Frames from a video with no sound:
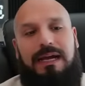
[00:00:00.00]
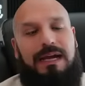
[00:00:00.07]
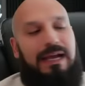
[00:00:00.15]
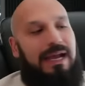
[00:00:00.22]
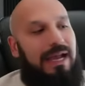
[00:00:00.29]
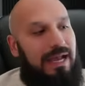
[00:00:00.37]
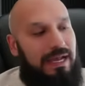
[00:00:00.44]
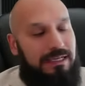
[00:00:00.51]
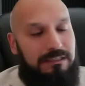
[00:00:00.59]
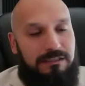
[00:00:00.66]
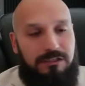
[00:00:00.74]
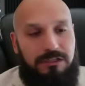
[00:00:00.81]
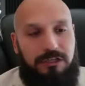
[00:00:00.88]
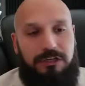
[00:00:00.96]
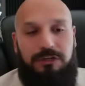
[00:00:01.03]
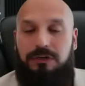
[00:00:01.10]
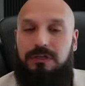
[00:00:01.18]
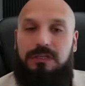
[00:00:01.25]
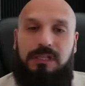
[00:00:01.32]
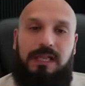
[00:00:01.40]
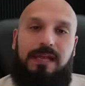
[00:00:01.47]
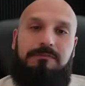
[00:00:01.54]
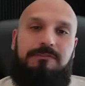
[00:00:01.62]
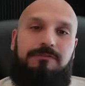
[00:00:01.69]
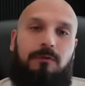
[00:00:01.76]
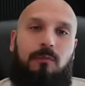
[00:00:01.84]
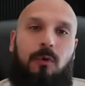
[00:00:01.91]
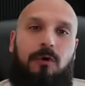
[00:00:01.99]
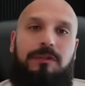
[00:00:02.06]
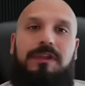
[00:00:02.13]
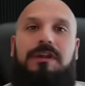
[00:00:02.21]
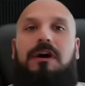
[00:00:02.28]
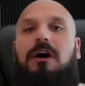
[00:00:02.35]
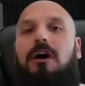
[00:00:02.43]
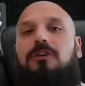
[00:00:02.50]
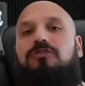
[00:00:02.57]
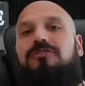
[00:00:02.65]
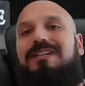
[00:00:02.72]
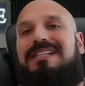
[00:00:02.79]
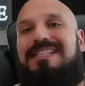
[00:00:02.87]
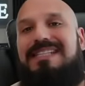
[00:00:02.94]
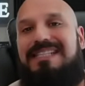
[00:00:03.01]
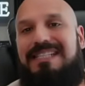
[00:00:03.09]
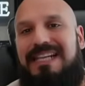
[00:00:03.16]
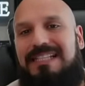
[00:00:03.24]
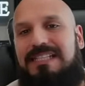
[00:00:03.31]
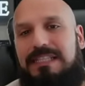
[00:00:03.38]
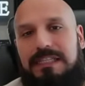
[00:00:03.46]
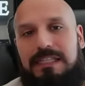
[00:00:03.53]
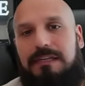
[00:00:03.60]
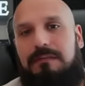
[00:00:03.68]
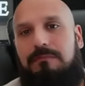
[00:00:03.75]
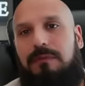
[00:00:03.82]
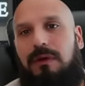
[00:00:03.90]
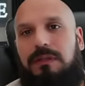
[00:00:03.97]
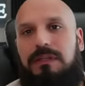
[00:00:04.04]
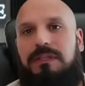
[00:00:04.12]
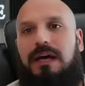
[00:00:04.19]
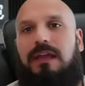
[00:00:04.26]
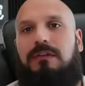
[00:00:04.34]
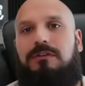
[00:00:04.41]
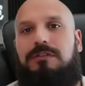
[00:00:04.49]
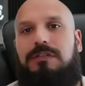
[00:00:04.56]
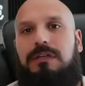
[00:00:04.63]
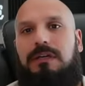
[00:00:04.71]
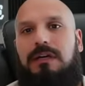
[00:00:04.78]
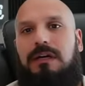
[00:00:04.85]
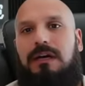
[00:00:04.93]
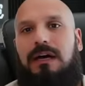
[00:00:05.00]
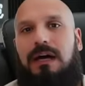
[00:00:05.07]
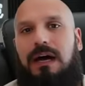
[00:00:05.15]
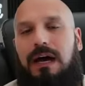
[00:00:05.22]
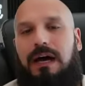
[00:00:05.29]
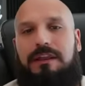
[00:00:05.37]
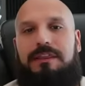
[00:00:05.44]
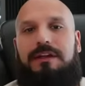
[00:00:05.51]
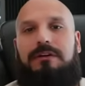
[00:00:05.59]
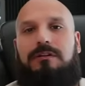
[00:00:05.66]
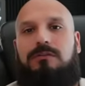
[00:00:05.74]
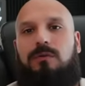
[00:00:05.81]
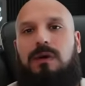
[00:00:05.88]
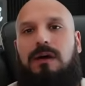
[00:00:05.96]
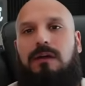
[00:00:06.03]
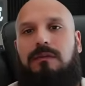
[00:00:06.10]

has secured claims for more than $160 million on there as well.